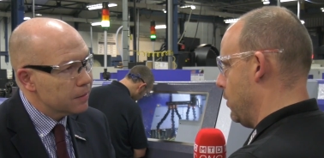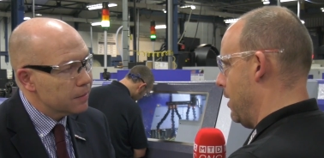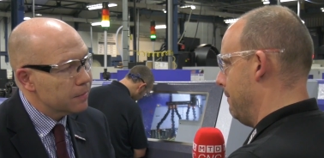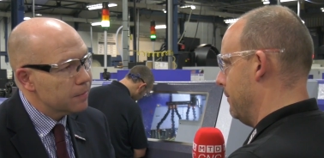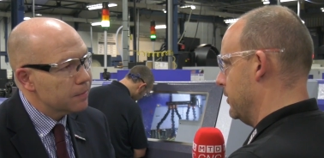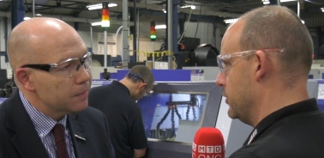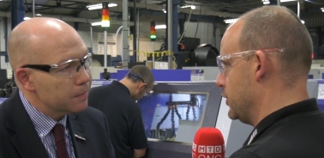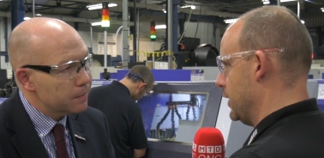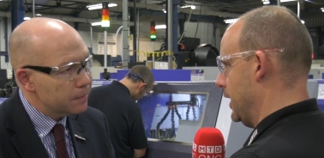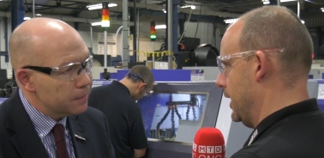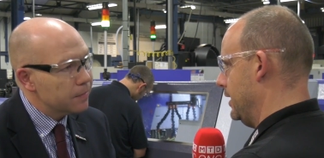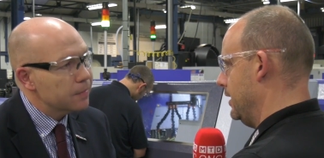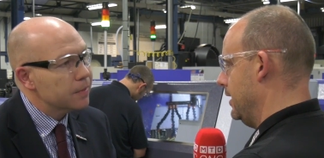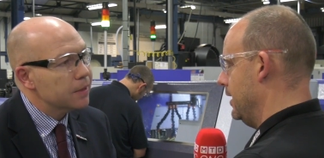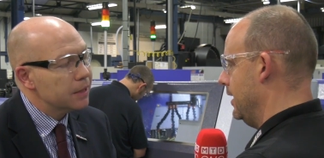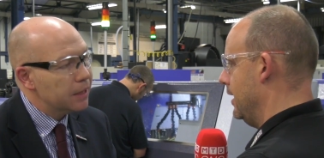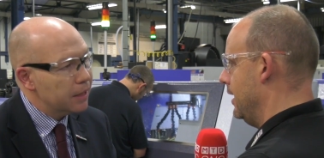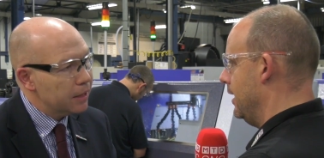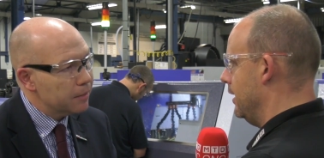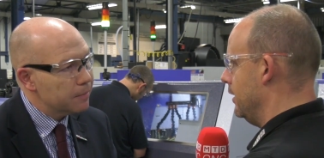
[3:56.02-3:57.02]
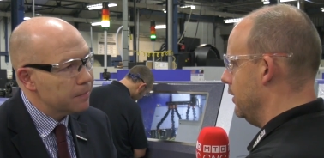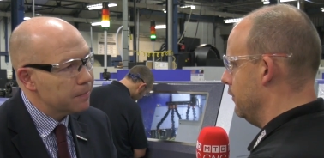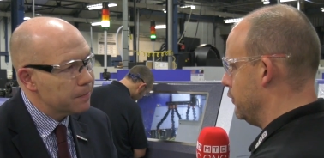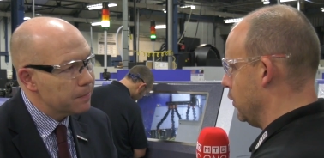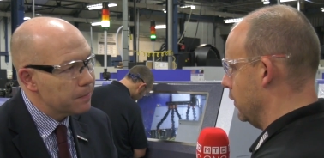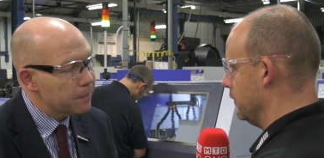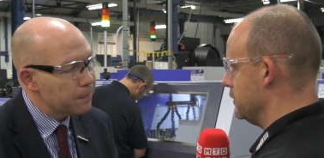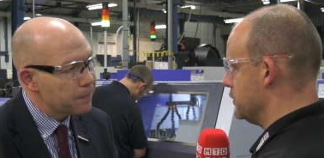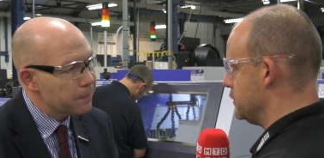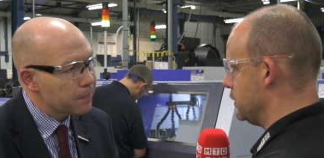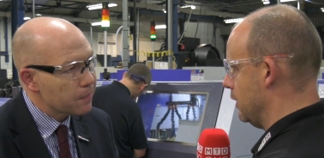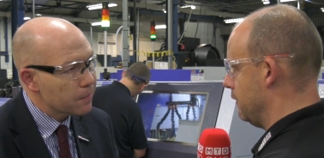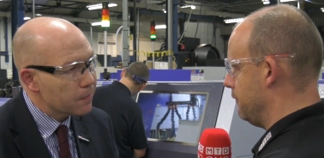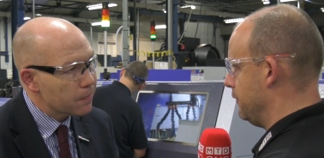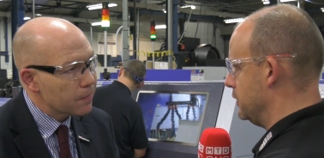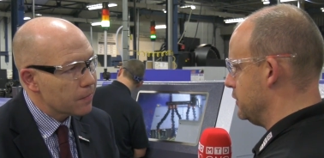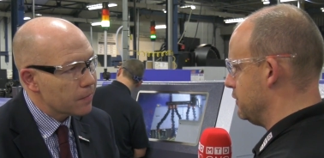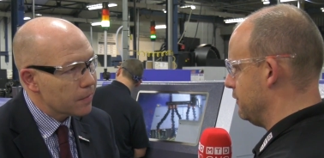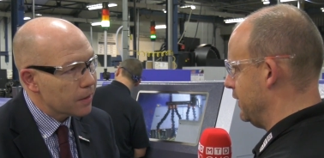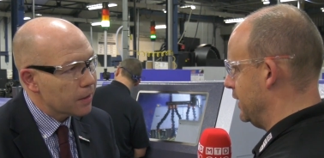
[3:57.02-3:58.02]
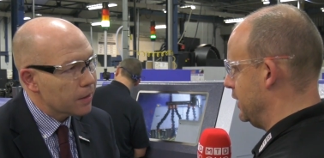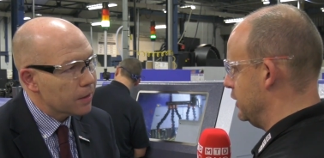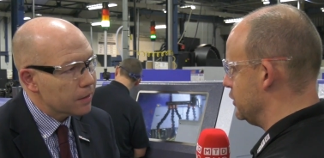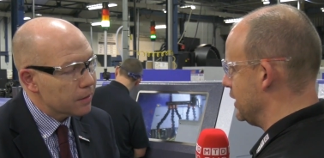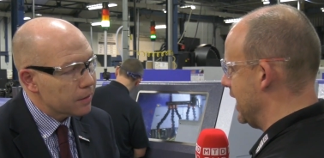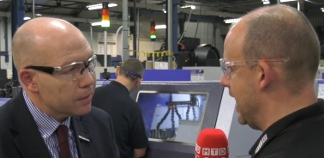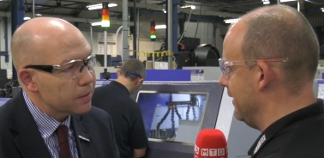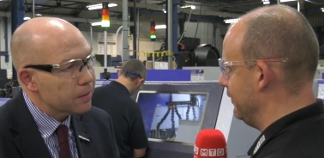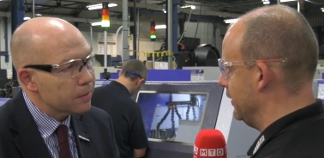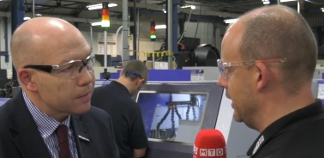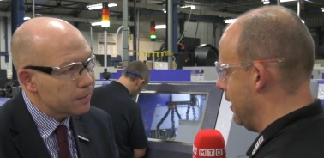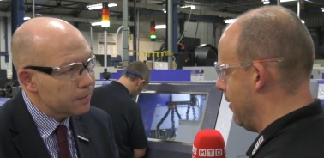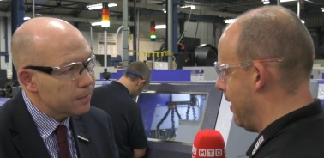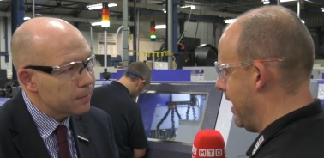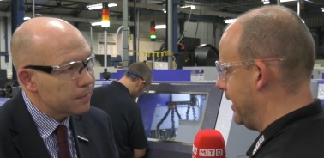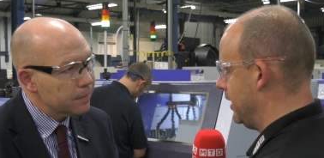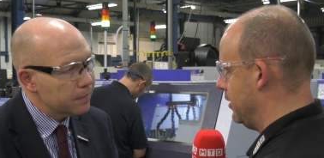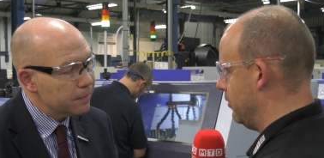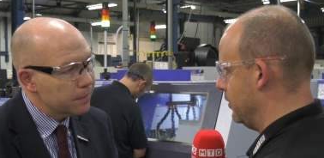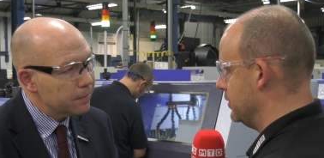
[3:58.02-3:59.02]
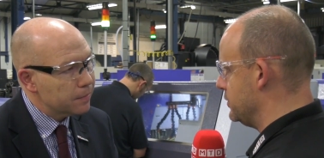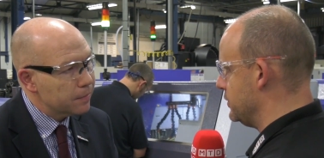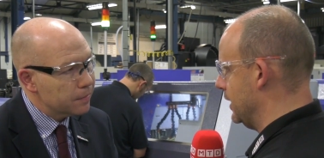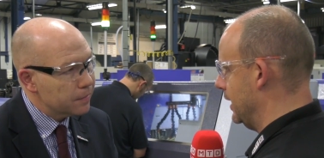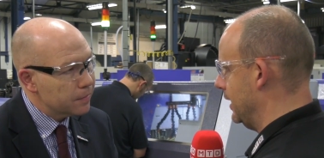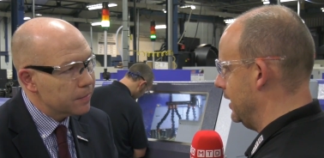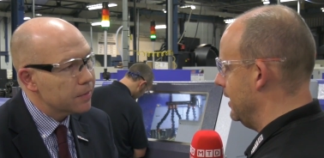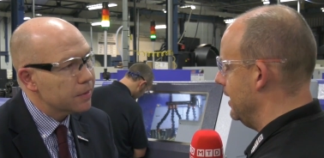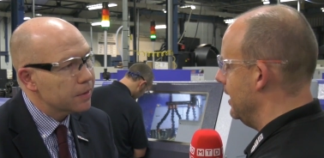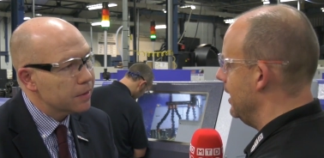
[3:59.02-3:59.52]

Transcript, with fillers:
Speaker 1: one machine. Yeah. You've got the surface finish and the accuracy,